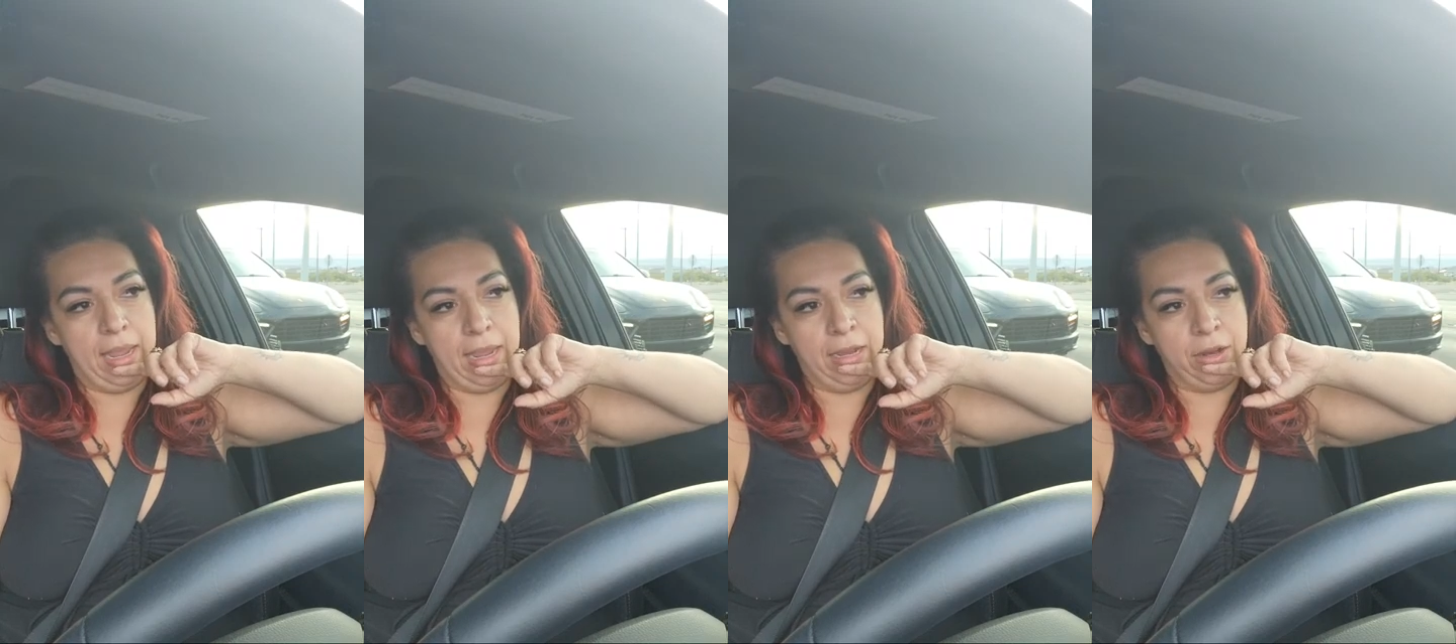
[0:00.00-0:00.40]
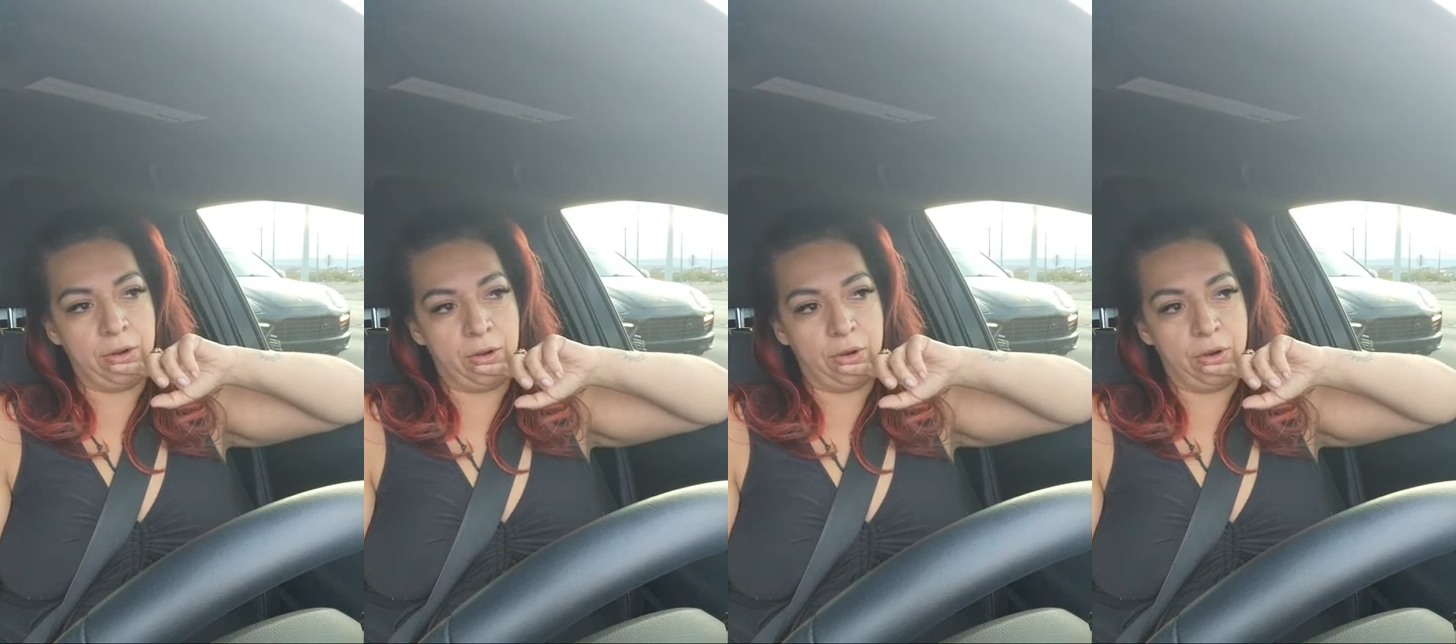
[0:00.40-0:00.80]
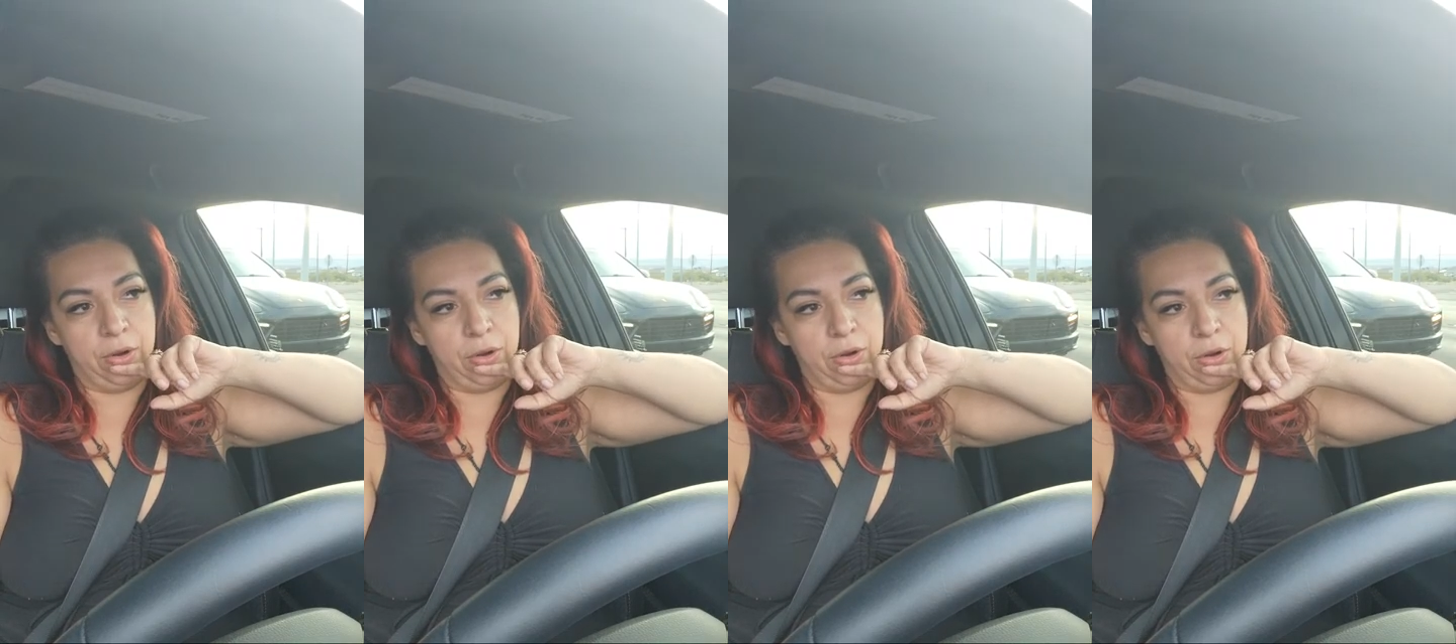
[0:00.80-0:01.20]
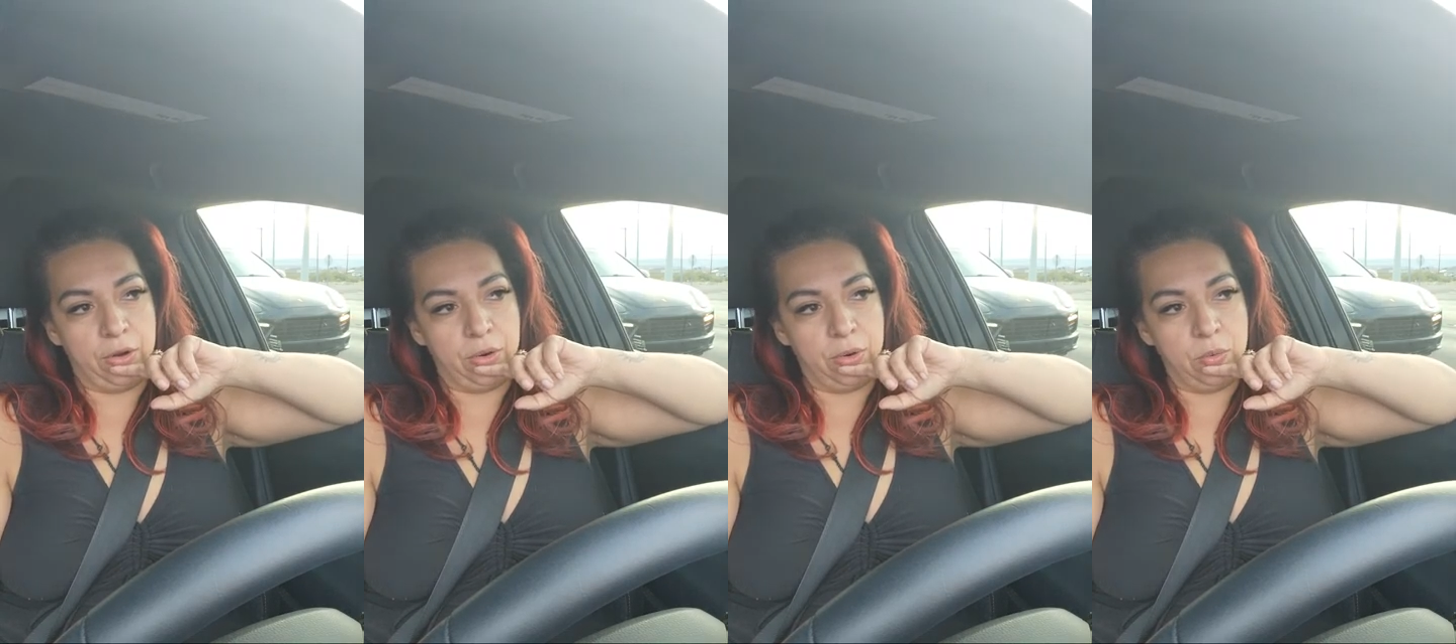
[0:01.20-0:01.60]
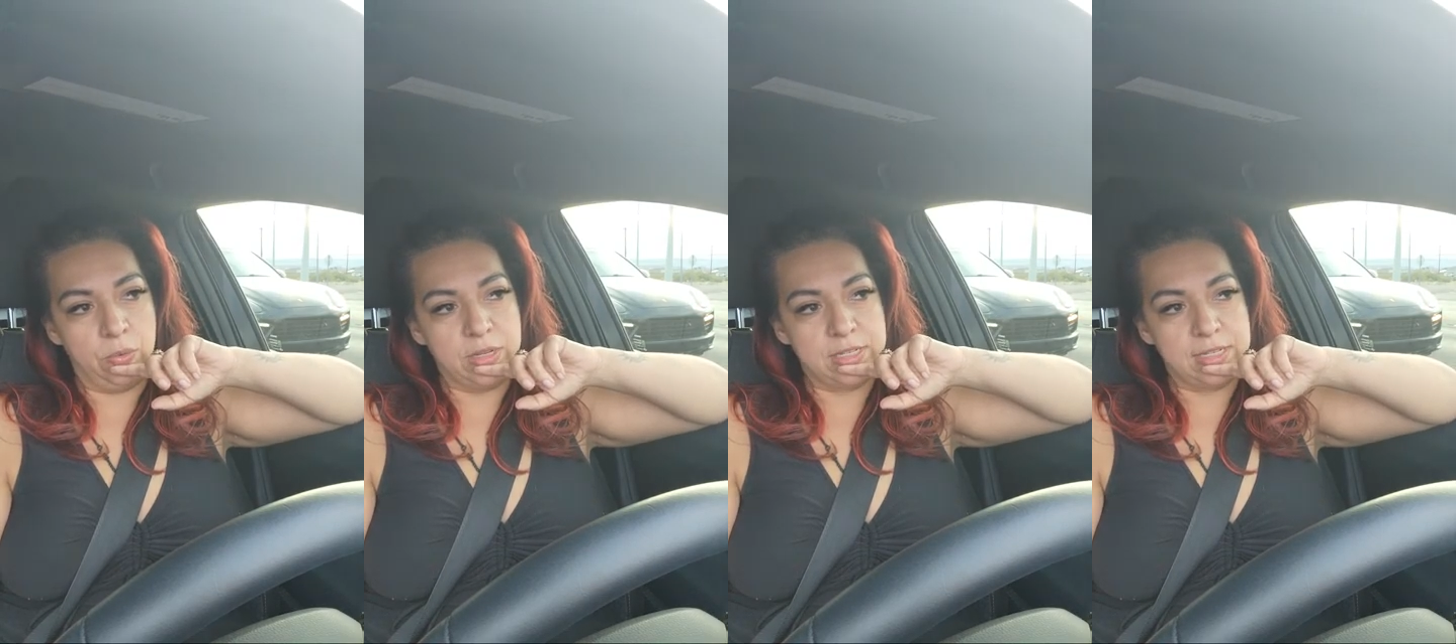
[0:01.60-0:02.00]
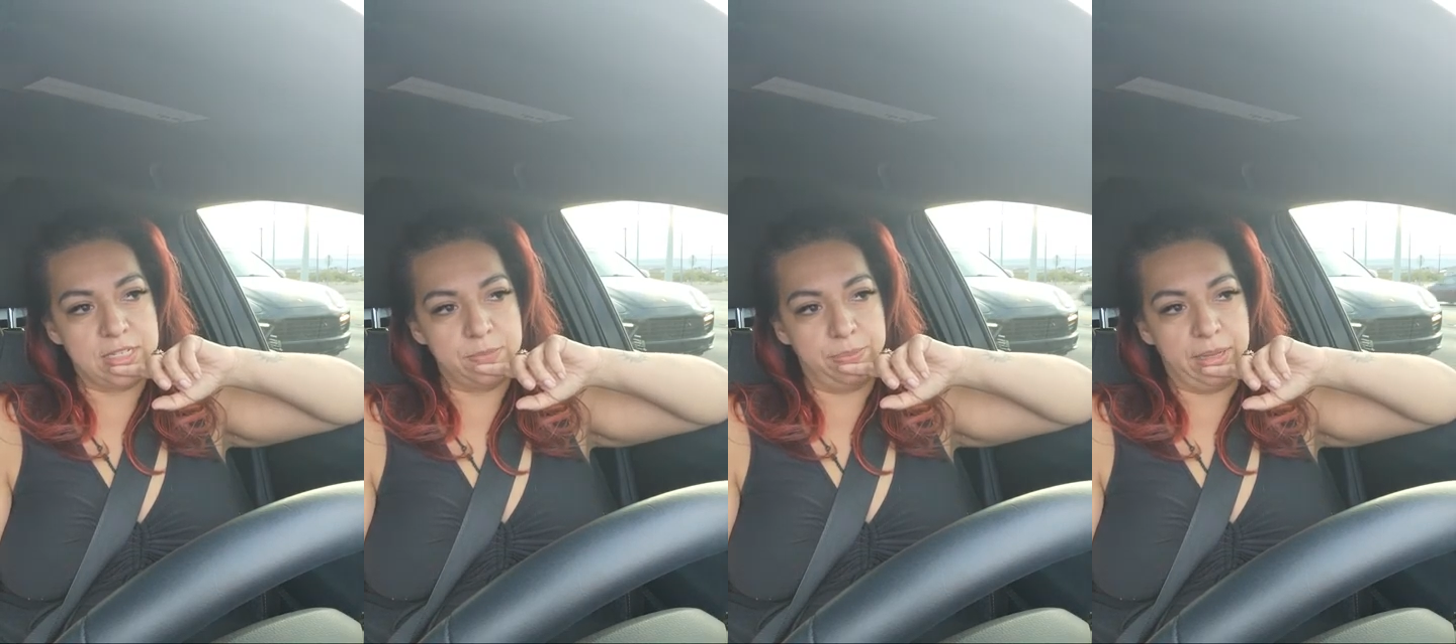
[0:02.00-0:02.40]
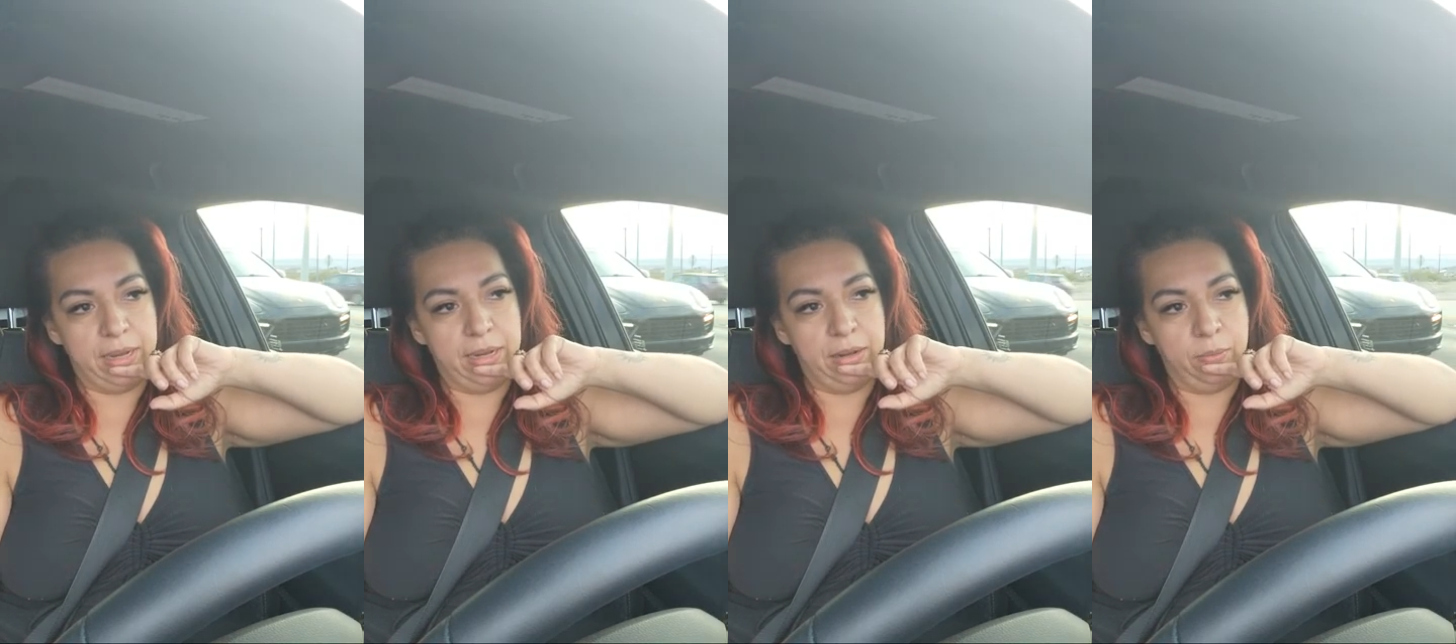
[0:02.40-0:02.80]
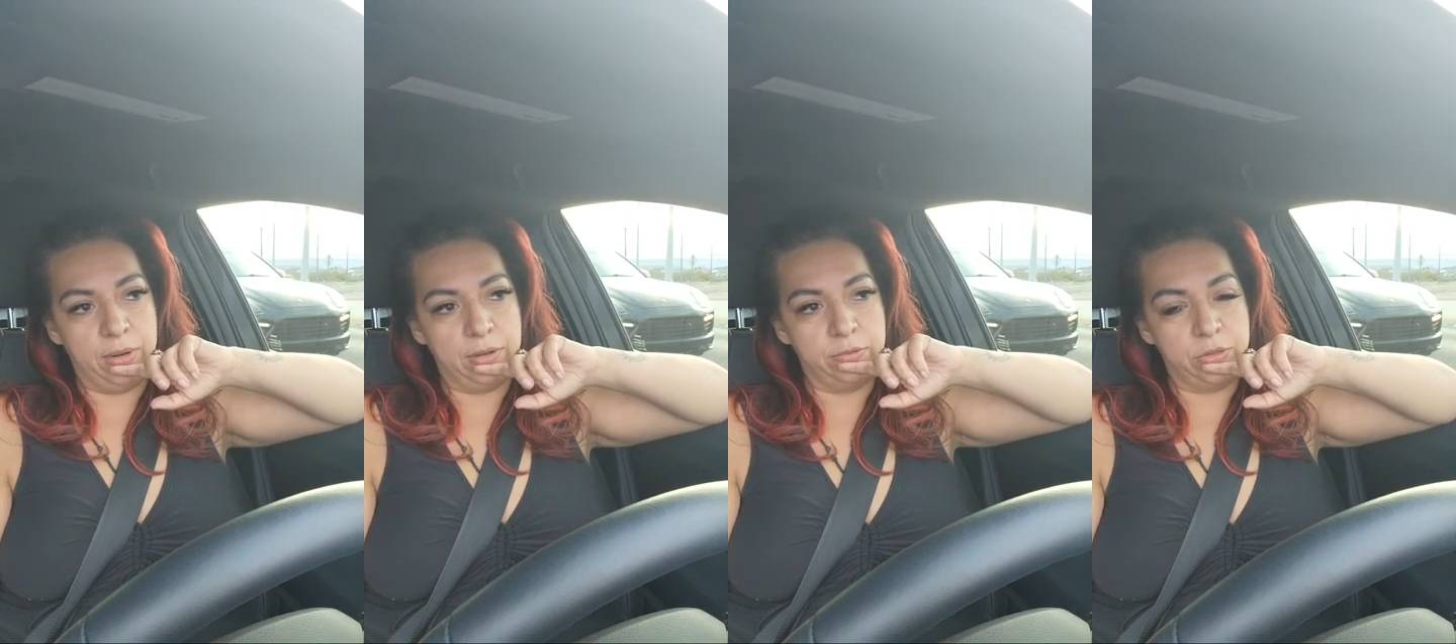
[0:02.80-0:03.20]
anger was displayed in one of